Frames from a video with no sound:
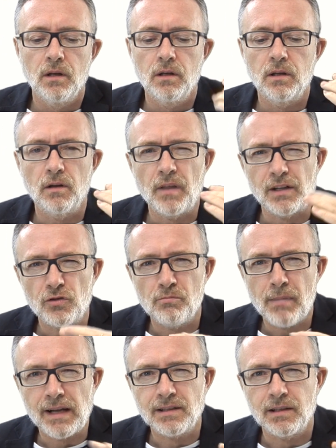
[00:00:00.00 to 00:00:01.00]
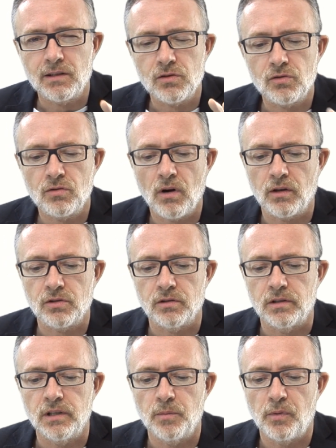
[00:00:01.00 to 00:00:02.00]
you know, that dramatic structure
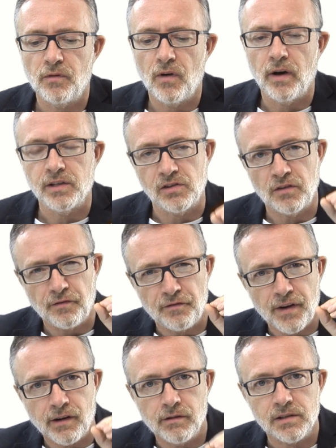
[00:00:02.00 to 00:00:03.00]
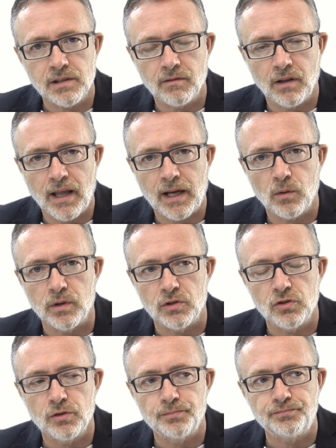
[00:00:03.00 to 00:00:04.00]
that he provides, the figurative
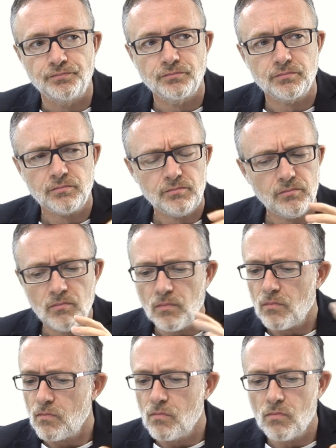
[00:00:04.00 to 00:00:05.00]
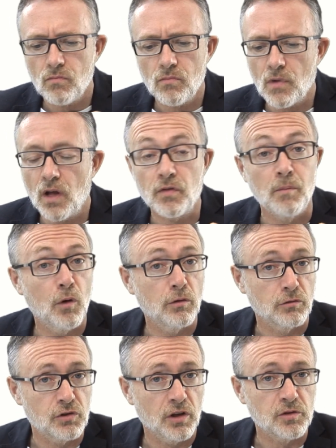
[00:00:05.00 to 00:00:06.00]
language, the
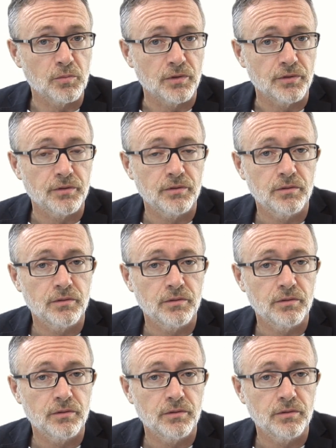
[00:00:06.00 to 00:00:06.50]
moral judgment,